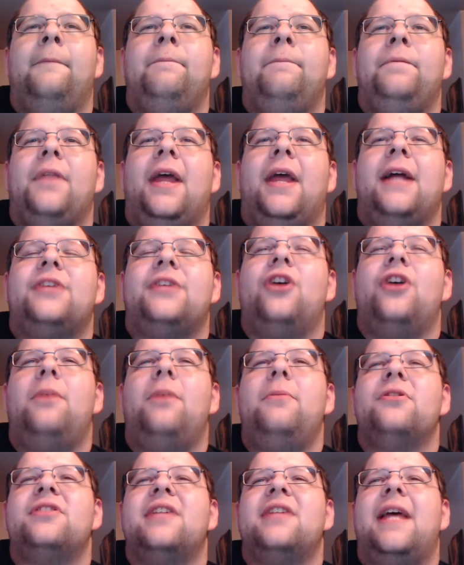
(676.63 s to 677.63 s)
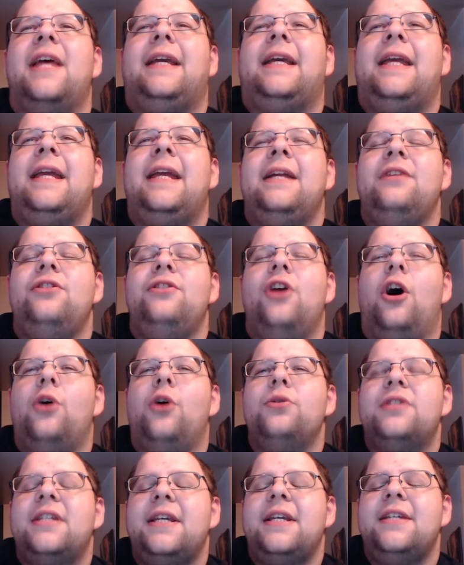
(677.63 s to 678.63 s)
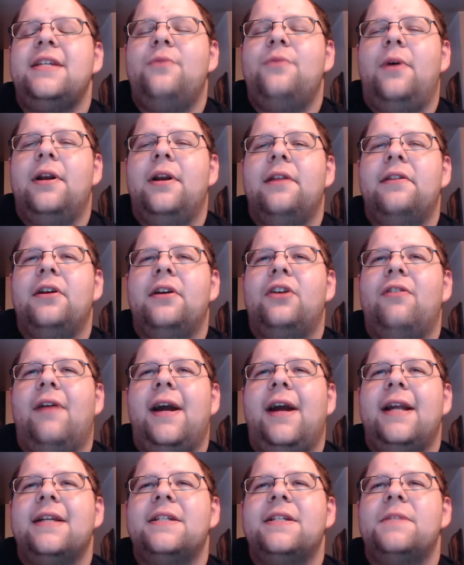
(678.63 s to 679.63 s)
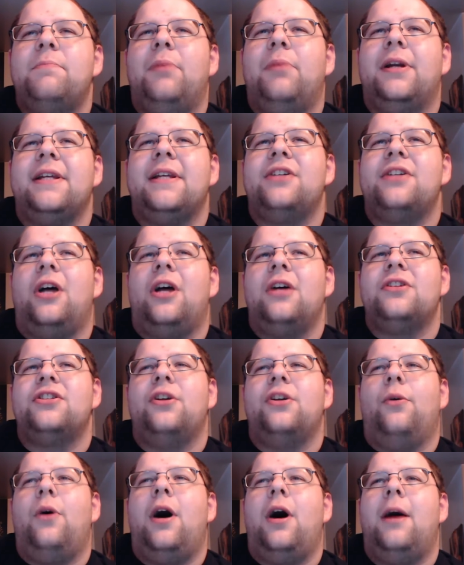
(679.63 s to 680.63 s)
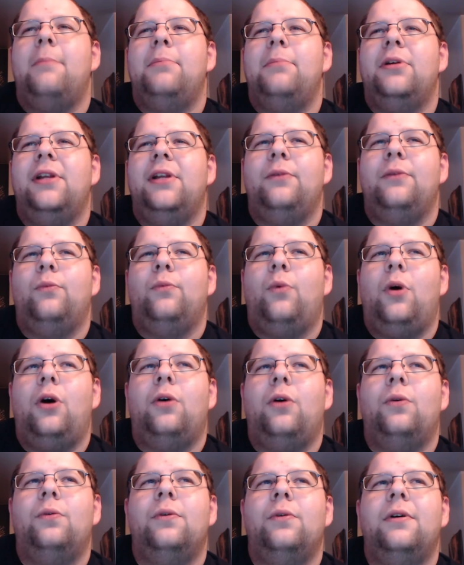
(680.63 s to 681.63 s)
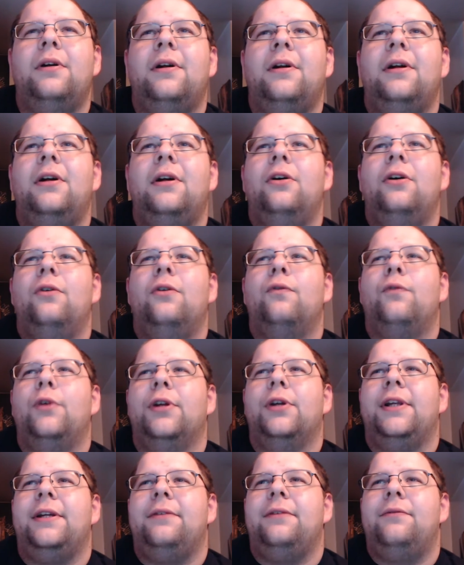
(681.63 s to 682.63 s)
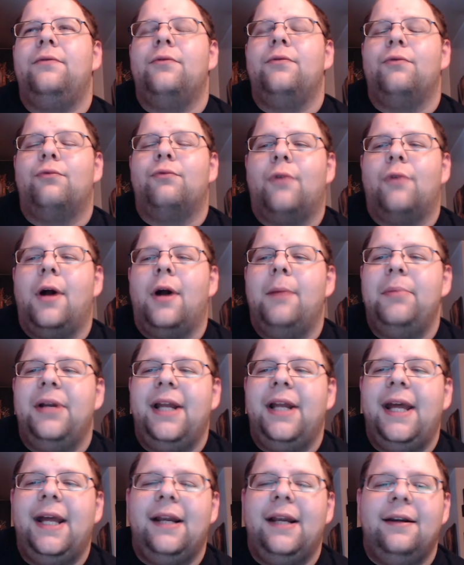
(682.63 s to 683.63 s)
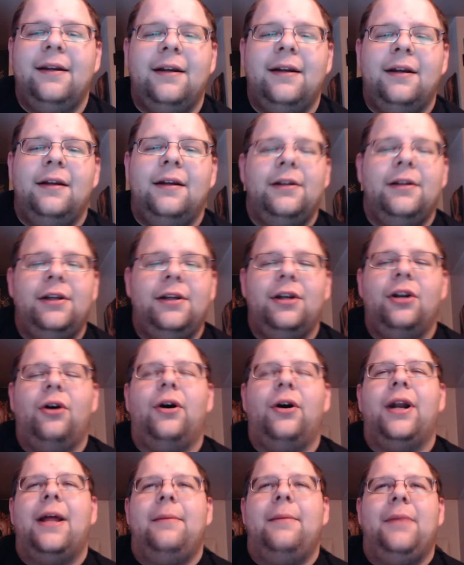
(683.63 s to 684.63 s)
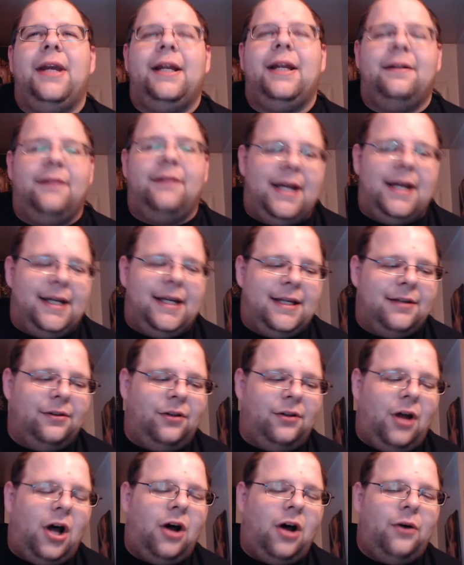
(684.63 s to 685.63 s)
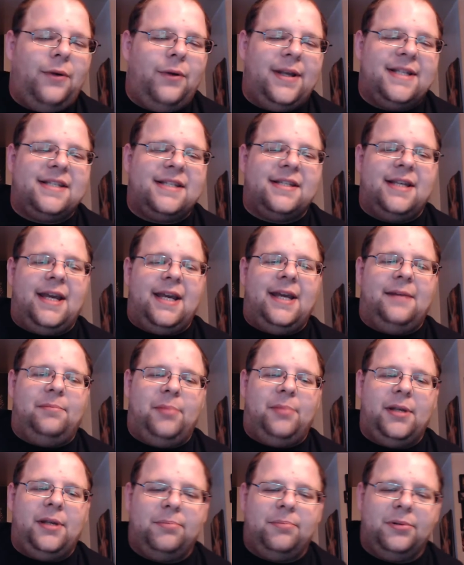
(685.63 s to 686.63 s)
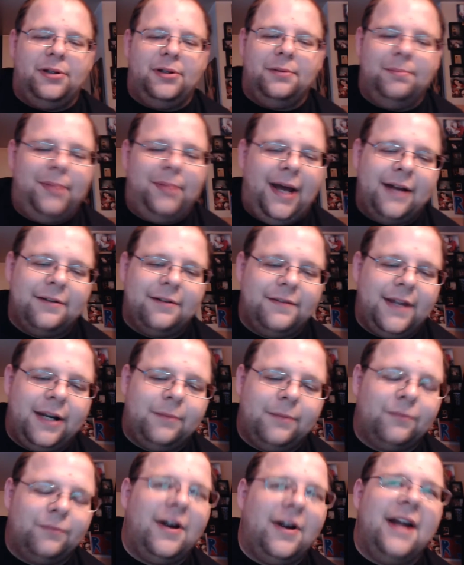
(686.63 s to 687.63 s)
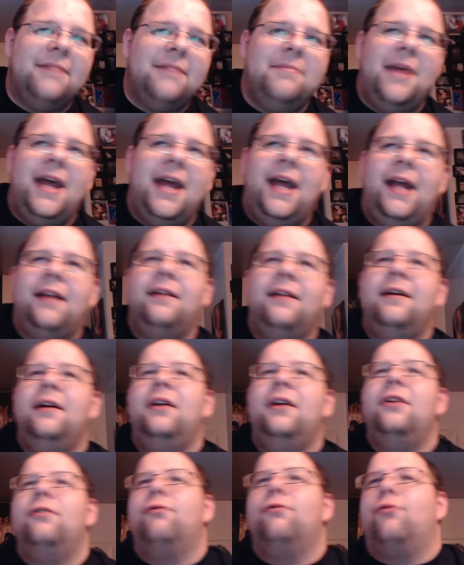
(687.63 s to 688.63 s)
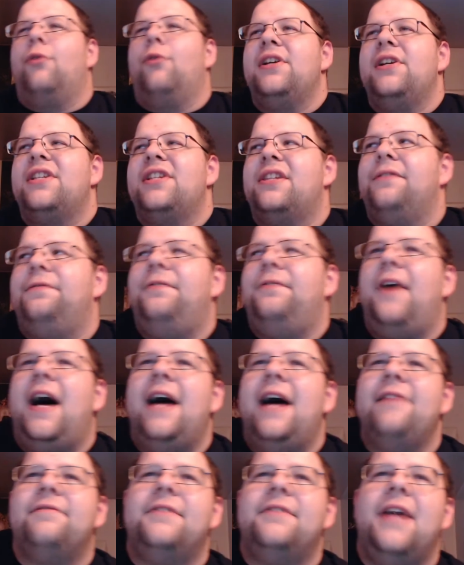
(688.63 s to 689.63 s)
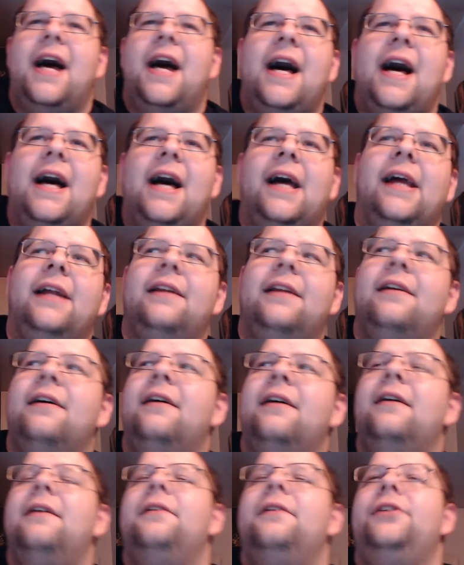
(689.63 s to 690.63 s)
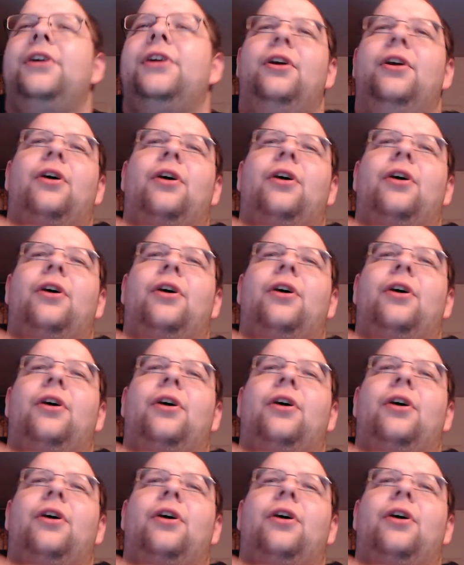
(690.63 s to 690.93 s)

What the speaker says: It's almost like he knows he's one of the greatest, but he's also humble and won't really rub it in. You know what I mean? Like, he'll always say people are better than him. Redman, Royce da 5'9", you know,